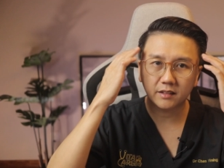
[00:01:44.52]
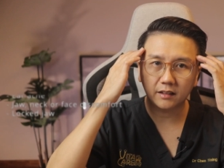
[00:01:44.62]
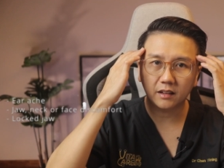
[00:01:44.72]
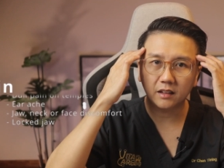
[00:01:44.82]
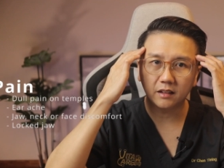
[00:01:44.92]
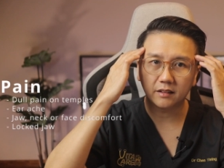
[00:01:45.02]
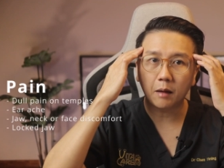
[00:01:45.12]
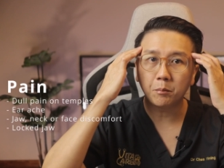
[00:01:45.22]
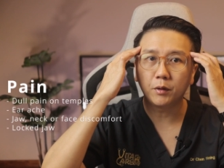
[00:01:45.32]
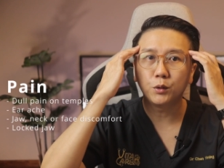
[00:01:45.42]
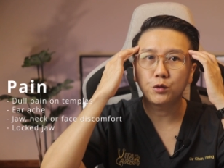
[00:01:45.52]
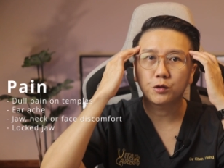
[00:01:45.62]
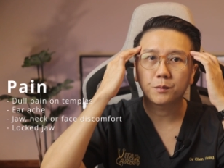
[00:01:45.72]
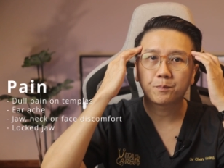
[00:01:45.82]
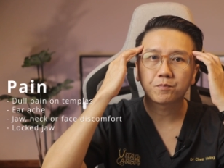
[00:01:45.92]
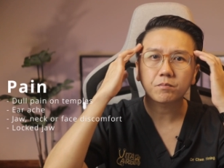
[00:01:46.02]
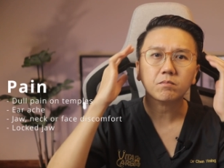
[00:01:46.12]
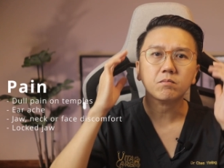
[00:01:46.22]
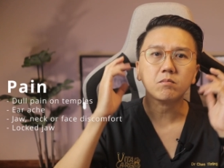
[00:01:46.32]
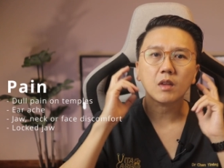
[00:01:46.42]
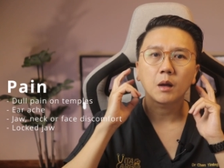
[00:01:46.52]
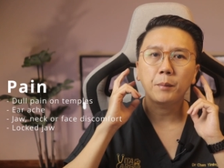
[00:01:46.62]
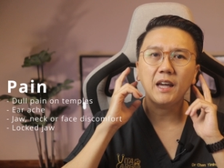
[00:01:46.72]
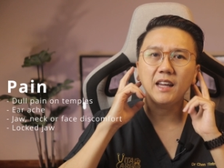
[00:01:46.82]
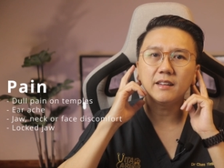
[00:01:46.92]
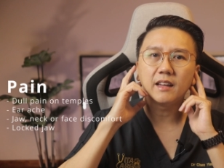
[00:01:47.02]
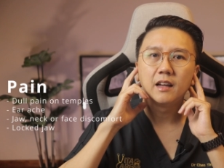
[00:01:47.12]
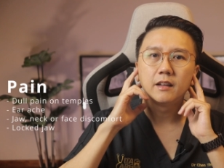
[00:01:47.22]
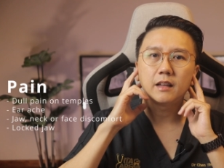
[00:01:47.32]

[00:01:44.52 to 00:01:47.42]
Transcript: starting in the temples, pain